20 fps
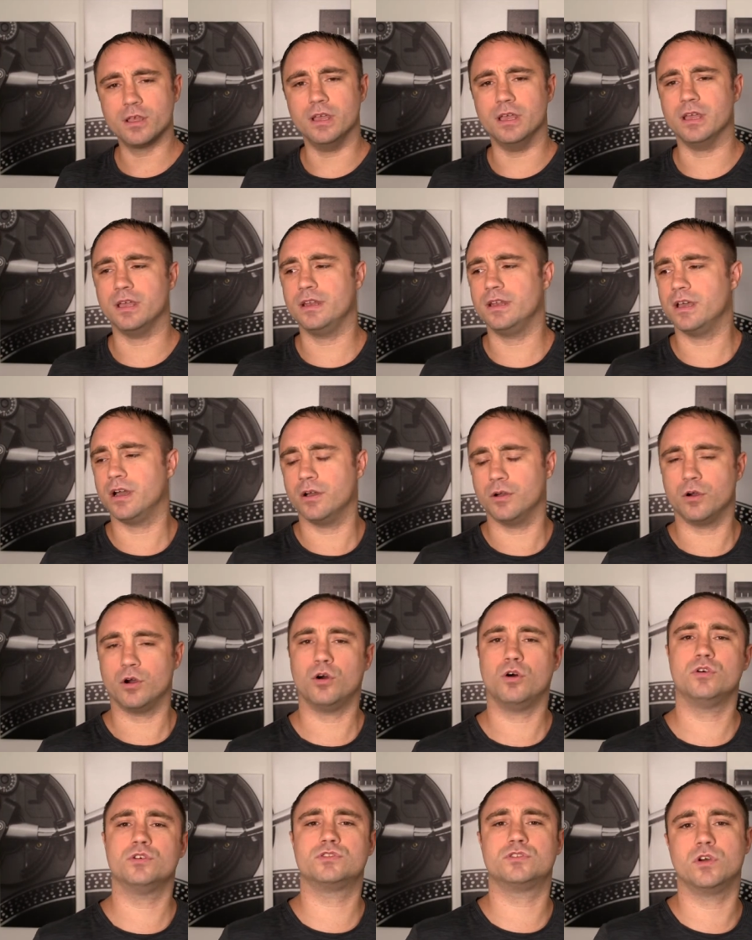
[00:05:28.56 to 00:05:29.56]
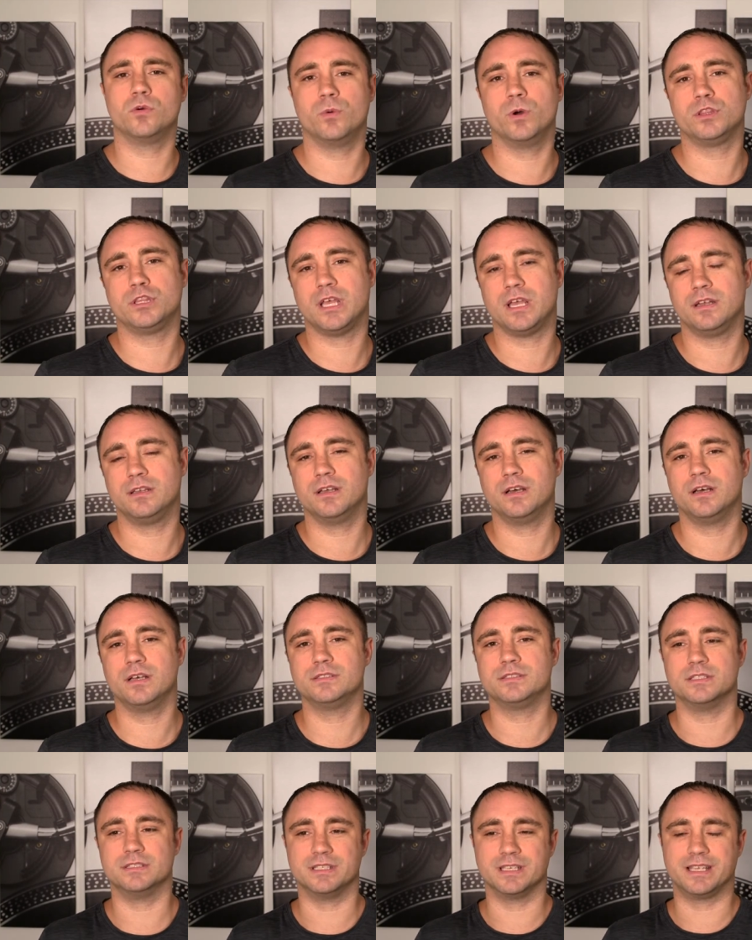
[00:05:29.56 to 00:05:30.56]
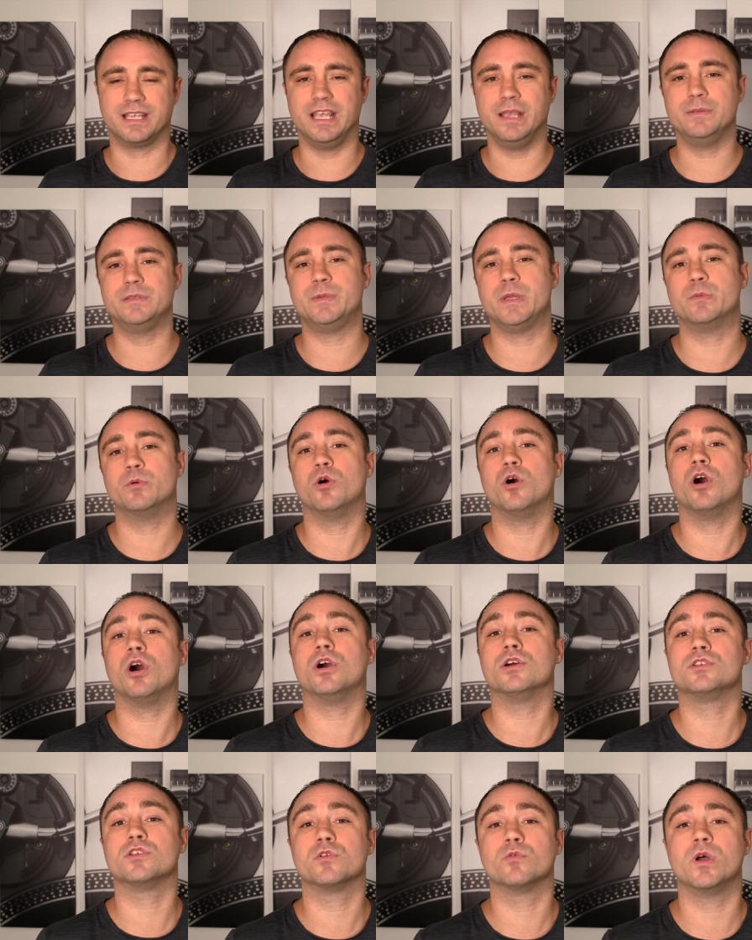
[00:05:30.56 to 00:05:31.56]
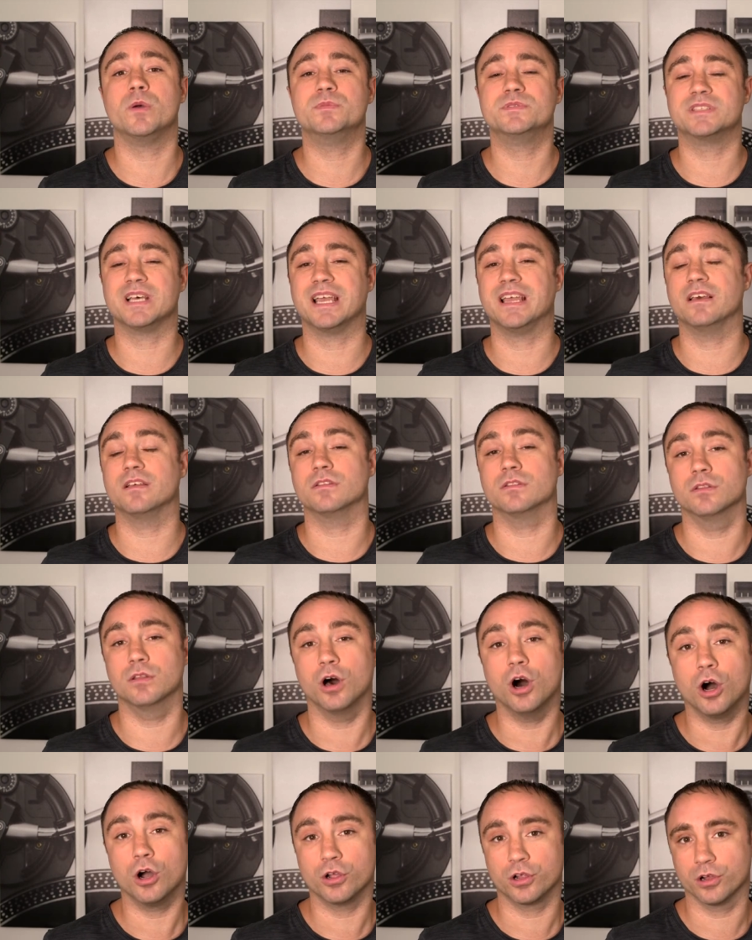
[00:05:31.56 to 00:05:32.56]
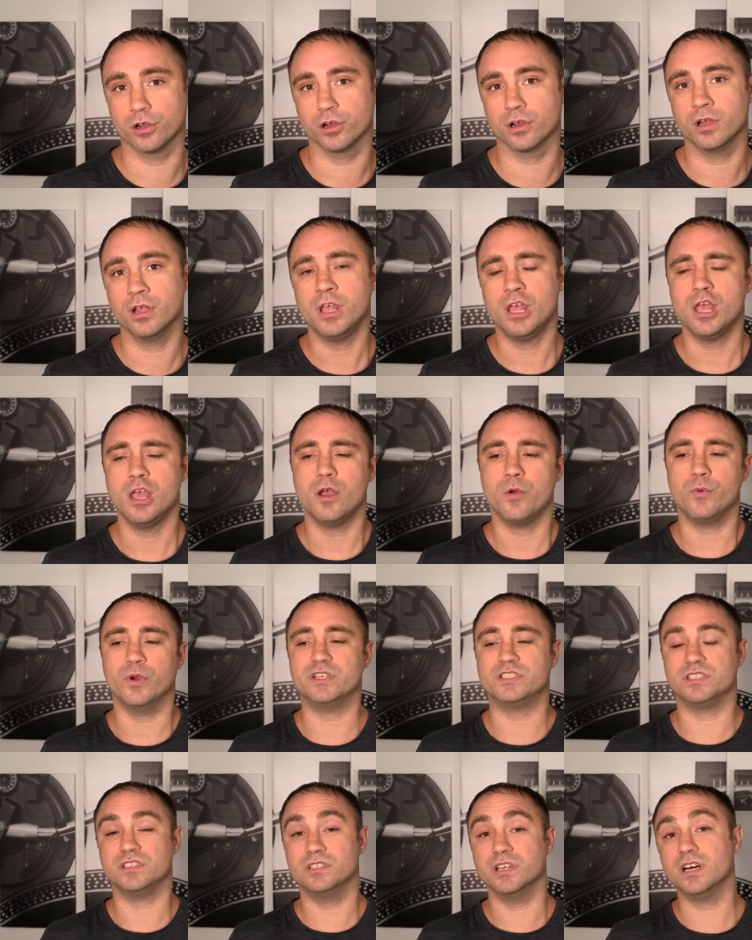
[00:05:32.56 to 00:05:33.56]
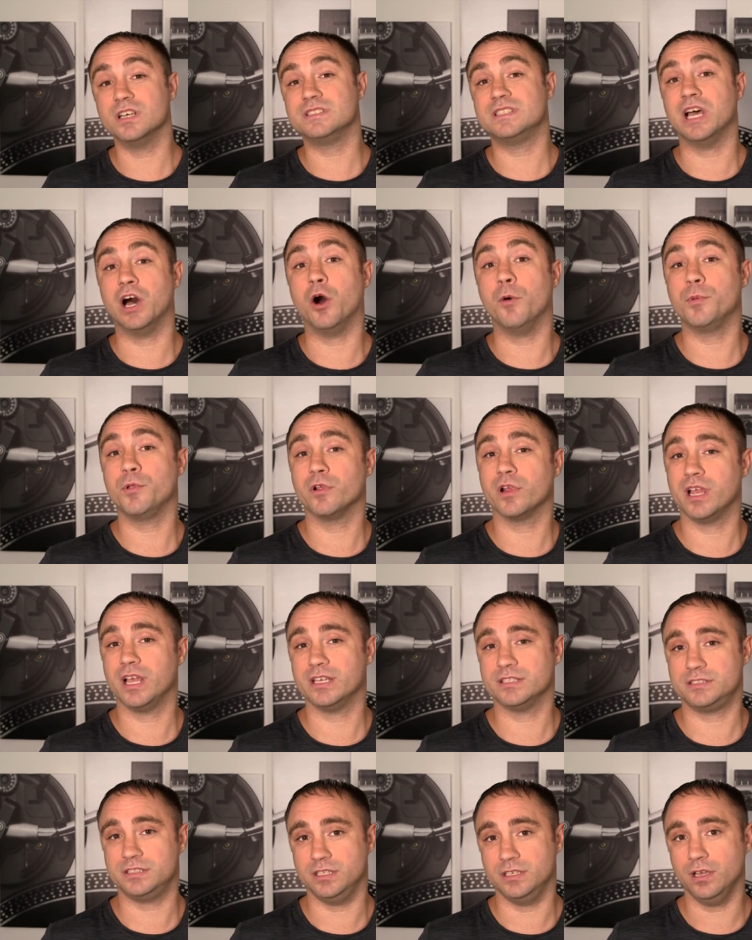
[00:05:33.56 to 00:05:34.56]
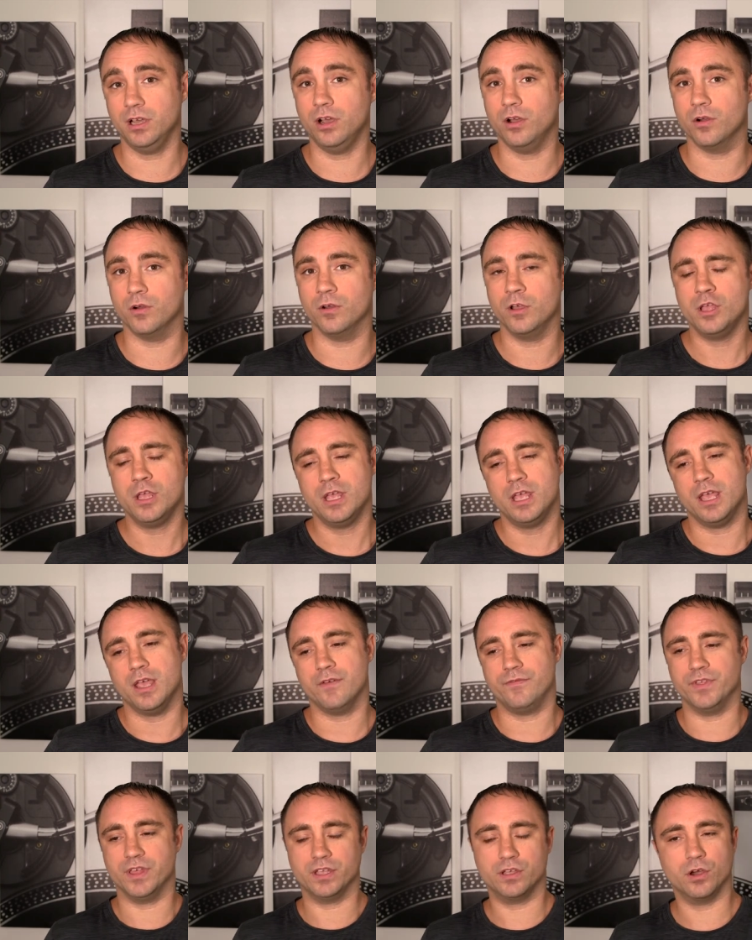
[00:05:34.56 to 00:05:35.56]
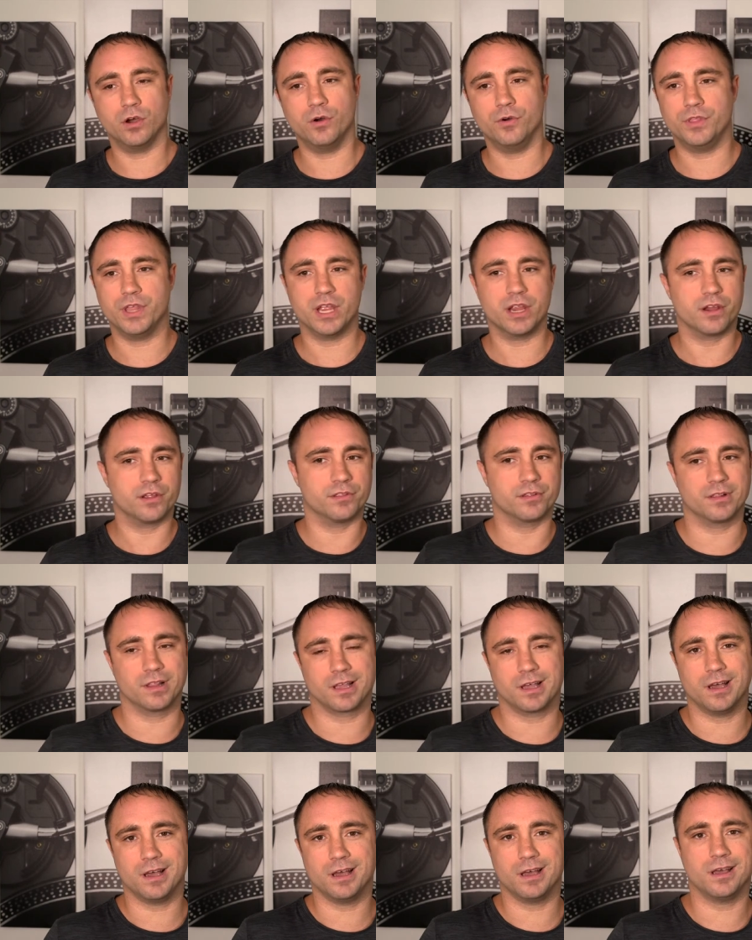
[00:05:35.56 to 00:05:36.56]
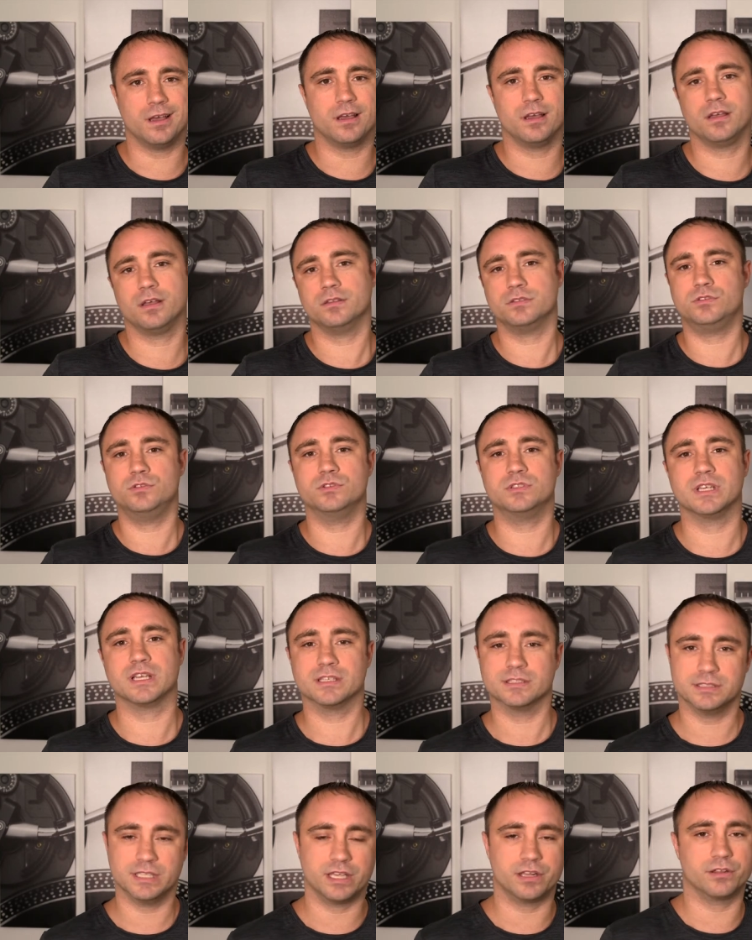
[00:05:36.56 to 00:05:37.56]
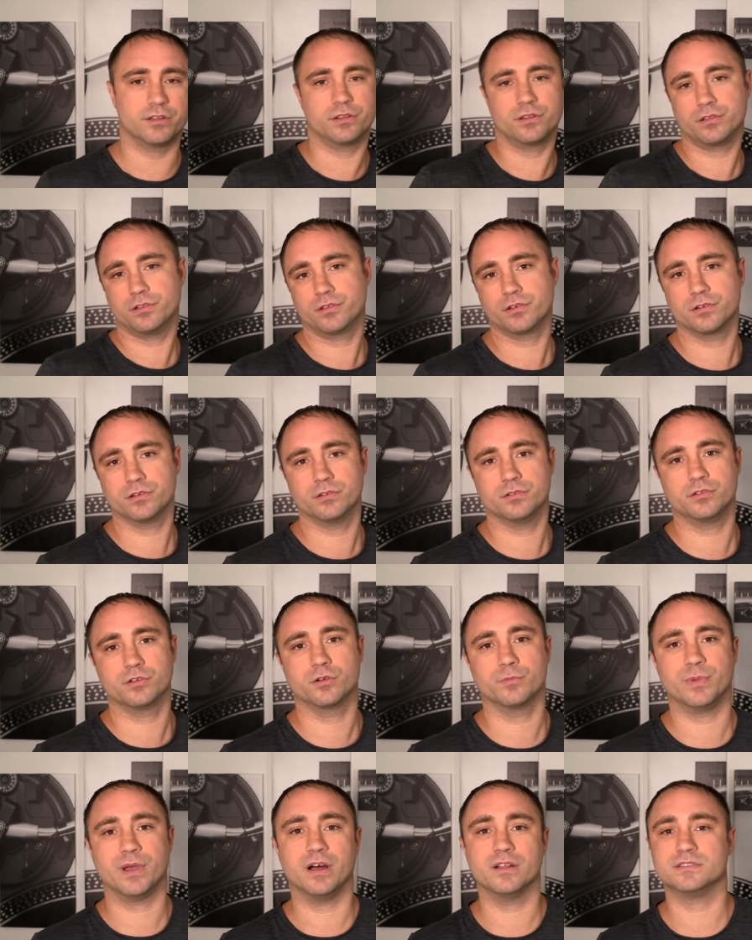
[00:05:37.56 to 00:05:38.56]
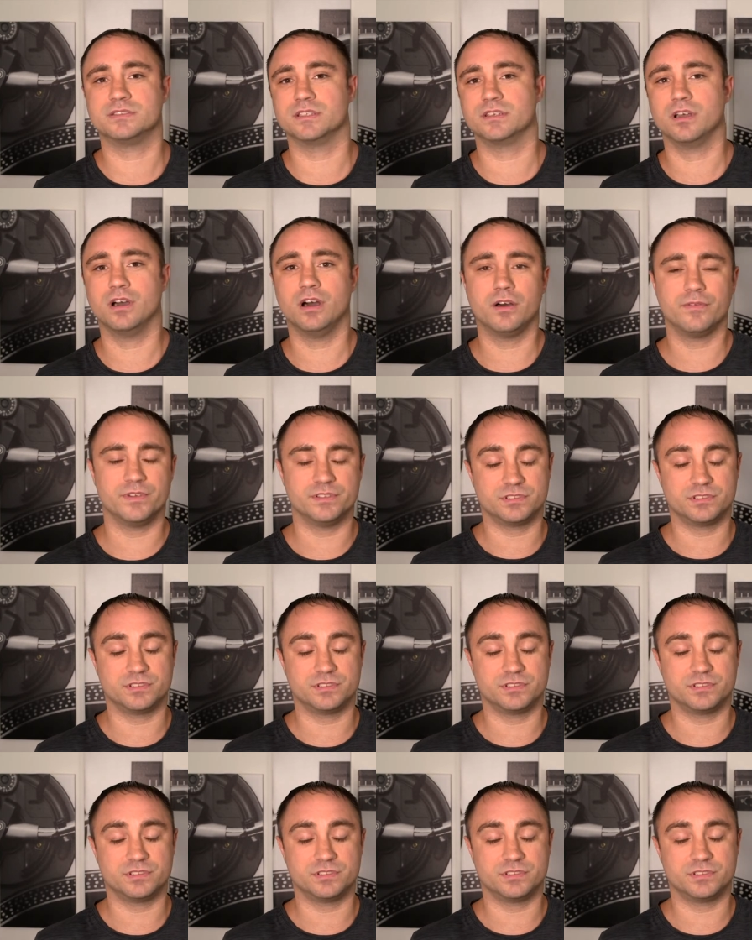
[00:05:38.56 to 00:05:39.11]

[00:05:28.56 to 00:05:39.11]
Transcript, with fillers: And also what that does is it keeps people on your website longer, which does help your SEO. If they go there and they're like, ah, two seconds later, they're, they're bouncing off.